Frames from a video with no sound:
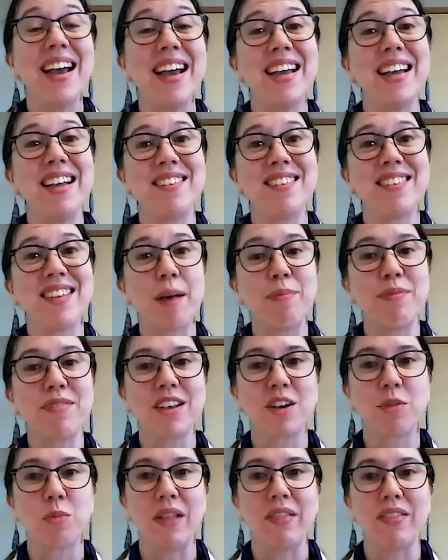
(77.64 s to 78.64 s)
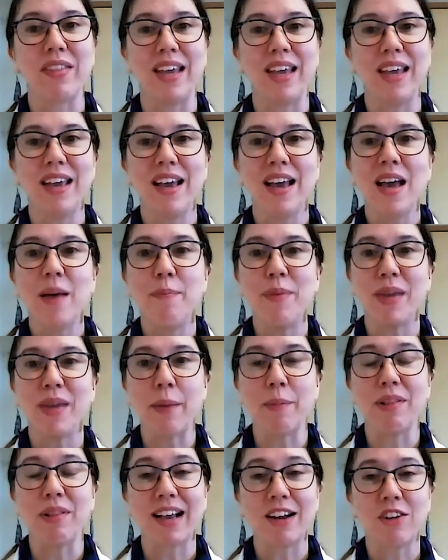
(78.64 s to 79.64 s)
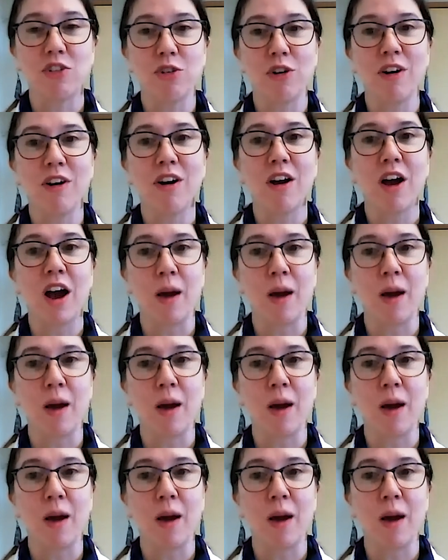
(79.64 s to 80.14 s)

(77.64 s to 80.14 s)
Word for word: He subsequently became a lecturer